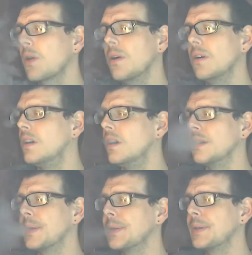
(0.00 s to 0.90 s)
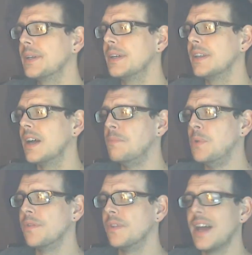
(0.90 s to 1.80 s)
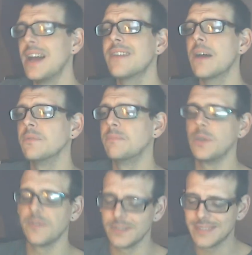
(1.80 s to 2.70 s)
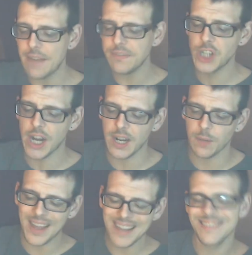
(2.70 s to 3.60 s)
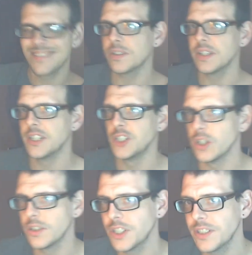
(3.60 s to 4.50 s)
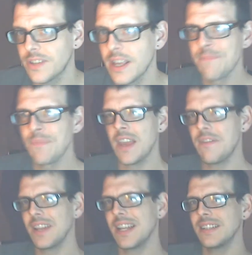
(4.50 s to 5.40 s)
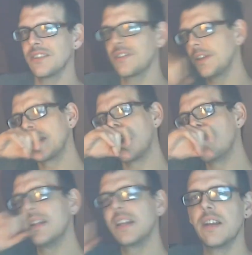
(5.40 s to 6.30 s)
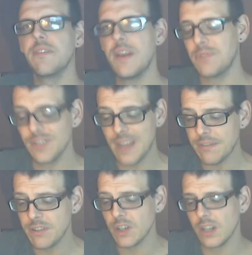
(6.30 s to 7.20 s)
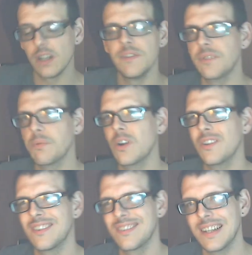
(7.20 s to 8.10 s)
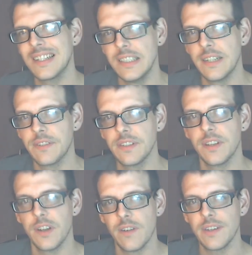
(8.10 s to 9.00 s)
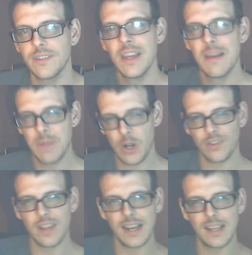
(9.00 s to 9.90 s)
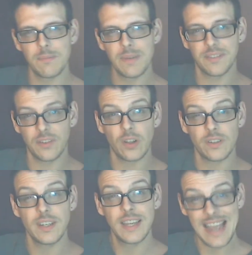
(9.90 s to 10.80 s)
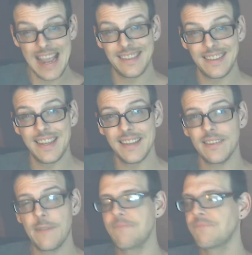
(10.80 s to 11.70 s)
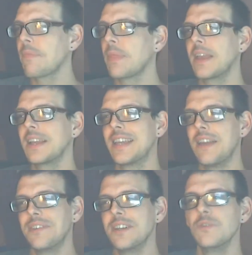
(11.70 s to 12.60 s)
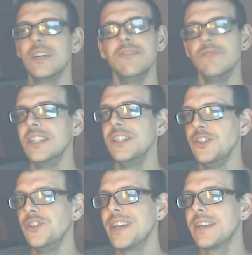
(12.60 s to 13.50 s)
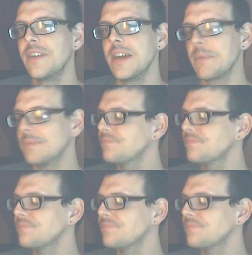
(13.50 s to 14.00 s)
Oh, that is beautiful. That is absolutely beautiful. Definitely check it out. That is Salted Indulgence. If you like the salted caramel kind of fifth, you're definitely going to love this one because it's slightly different to the others because that little bit of salt hit to this. Gives it a really, really unique fit.